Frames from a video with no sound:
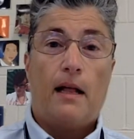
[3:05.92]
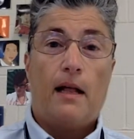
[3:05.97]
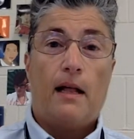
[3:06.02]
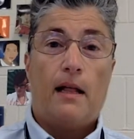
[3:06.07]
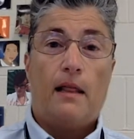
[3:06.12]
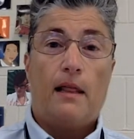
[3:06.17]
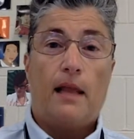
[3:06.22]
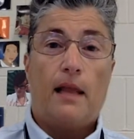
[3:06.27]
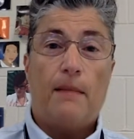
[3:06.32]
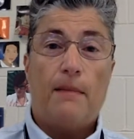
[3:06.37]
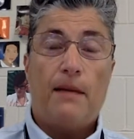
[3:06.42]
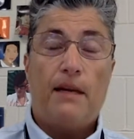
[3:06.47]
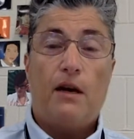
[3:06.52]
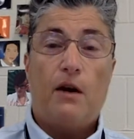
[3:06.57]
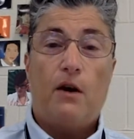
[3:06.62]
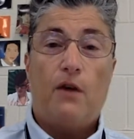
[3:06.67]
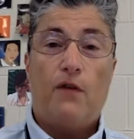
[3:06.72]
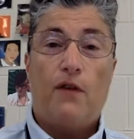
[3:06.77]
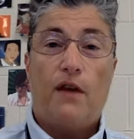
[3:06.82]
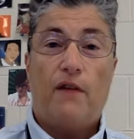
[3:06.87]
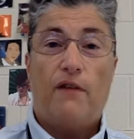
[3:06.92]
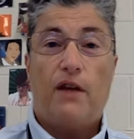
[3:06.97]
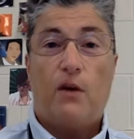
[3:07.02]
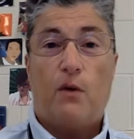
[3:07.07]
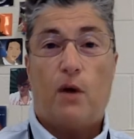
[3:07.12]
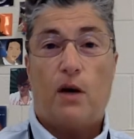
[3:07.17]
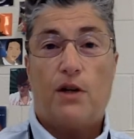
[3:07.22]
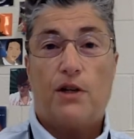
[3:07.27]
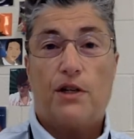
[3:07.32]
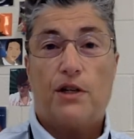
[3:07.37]
Let me know if you have any
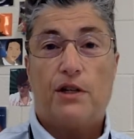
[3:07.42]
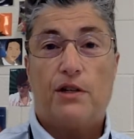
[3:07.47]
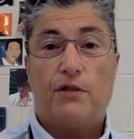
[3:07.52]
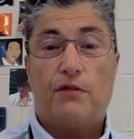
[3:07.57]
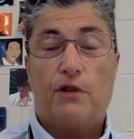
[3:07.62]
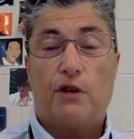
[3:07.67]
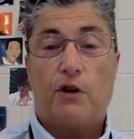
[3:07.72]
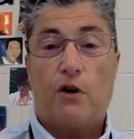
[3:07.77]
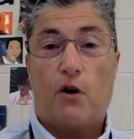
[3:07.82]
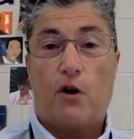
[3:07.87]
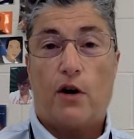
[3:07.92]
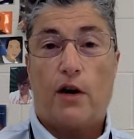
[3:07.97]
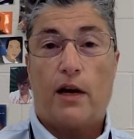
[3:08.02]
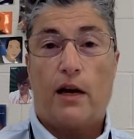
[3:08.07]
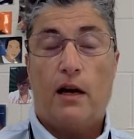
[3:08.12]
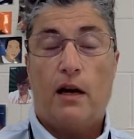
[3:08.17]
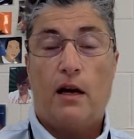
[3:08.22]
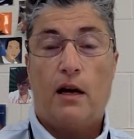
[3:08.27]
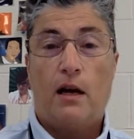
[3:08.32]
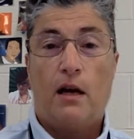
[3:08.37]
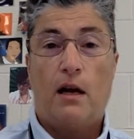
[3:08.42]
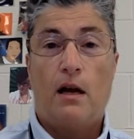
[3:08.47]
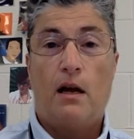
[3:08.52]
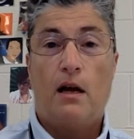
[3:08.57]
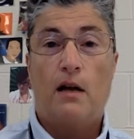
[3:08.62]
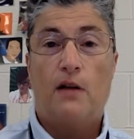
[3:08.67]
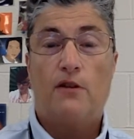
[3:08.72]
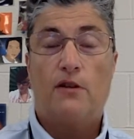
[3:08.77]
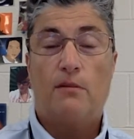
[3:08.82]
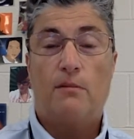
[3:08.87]
questions regarding
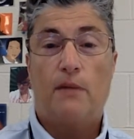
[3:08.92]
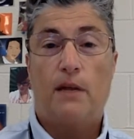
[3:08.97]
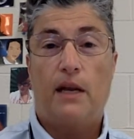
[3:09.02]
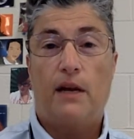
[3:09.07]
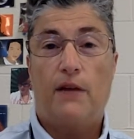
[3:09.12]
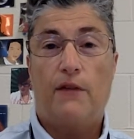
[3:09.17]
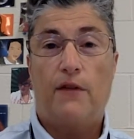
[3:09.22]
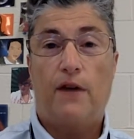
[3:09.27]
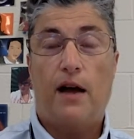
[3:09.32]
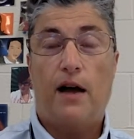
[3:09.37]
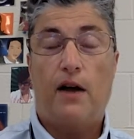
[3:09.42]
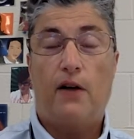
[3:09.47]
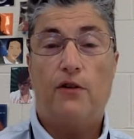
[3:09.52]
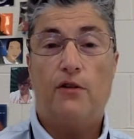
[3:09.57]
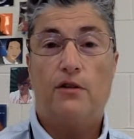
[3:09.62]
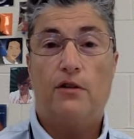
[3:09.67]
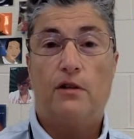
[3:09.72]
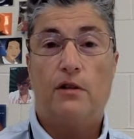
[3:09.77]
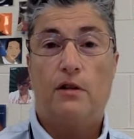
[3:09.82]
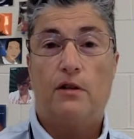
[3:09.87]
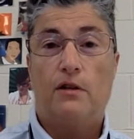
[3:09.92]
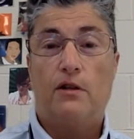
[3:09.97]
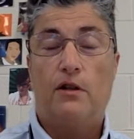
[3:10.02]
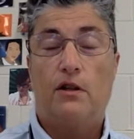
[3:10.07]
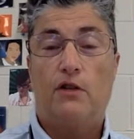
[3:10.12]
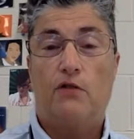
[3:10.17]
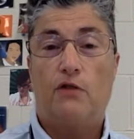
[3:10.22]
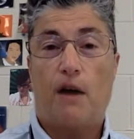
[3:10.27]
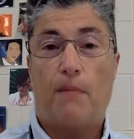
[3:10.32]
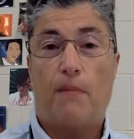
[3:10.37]
submitting files to the
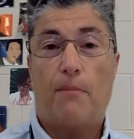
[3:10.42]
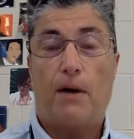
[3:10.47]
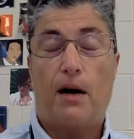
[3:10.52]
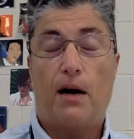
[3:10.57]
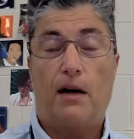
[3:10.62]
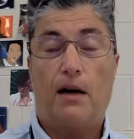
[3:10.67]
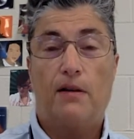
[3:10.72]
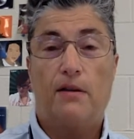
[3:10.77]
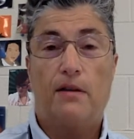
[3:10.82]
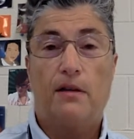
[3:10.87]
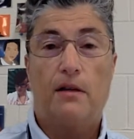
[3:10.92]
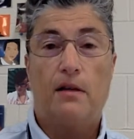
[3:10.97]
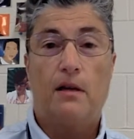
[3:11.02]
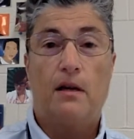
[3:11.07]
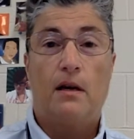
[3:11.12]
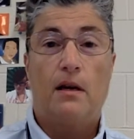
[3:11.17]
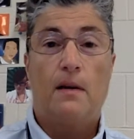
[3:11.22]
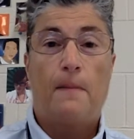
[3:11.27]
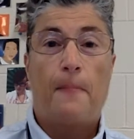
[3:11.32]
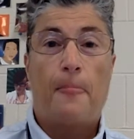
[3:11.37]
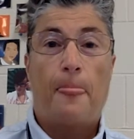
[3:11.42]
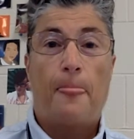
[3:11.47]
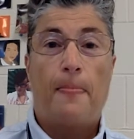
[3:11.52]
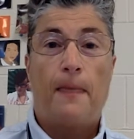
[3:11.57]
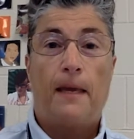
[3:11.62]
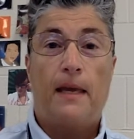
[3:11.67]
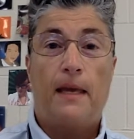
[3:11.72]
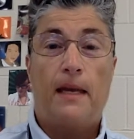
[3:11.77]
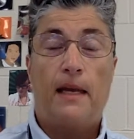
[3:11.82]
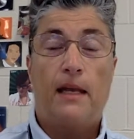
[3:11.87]
Dropbox
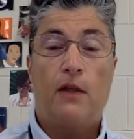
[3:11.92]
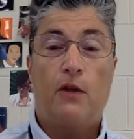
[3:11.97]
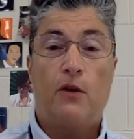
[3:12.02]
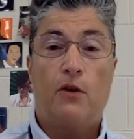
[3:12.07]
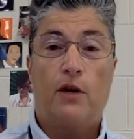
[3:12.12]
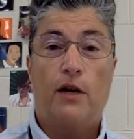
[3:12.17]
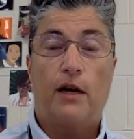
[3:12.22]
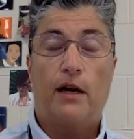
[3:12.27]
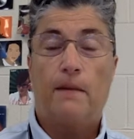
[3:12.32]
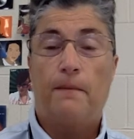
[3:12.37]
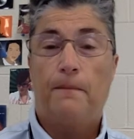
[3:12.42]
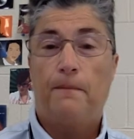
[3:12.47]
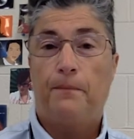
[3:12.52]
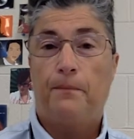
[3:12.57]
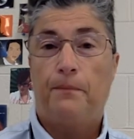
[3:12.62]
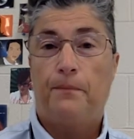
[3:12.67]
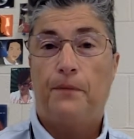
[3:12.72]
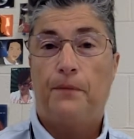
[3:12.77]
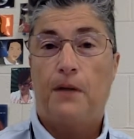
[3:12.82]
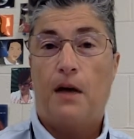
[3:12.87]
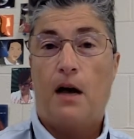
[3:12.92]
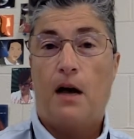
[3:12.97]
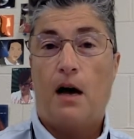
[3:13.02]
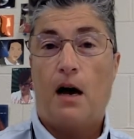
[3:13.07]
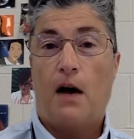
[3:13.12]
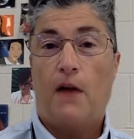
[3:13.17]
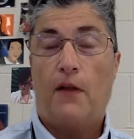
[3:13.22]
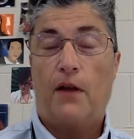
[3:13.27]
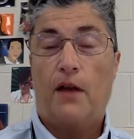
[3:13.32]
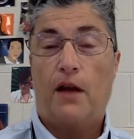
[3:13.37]
in e-learning
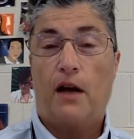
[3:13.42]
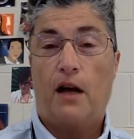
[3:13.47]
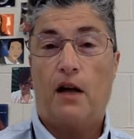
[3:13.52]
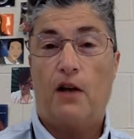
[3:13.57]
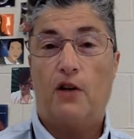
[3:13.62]
on the college